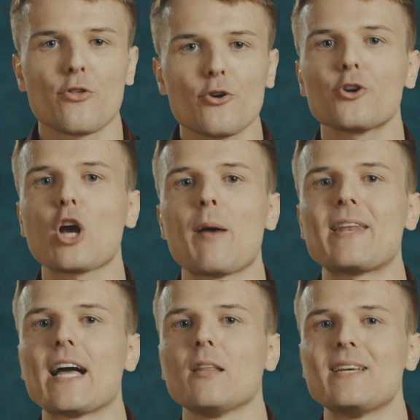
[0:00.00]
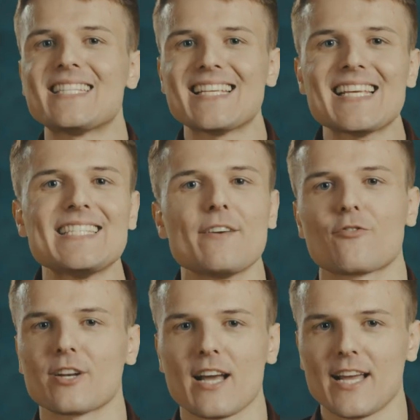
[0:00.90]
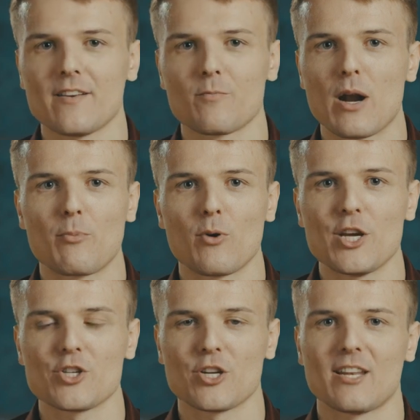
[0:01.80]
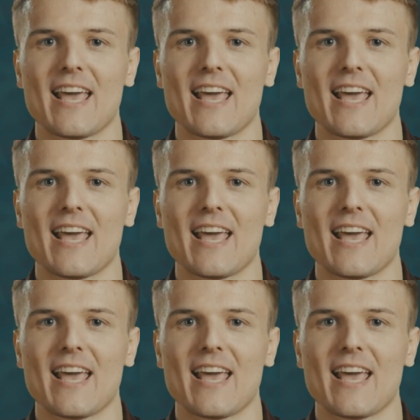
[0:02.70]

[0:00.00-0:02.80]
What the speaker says: third common element is a different kind of preparation,